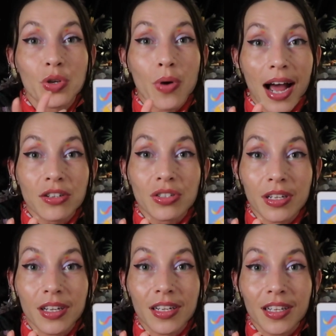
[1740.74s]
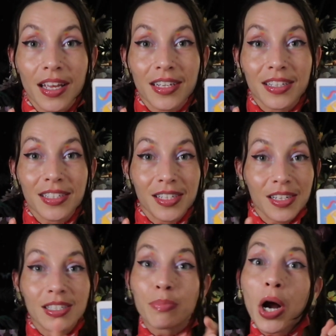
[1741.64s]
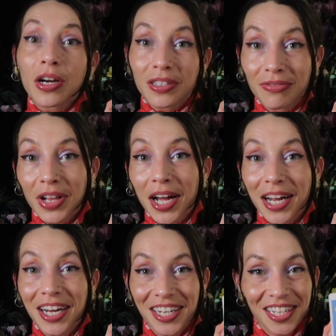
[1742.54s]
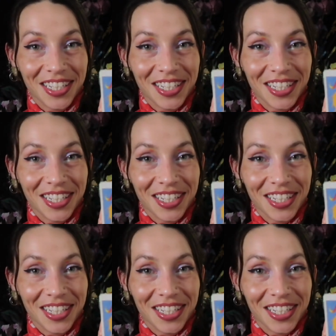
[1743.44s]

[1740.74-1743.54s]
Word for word: you actually like see sparks fly.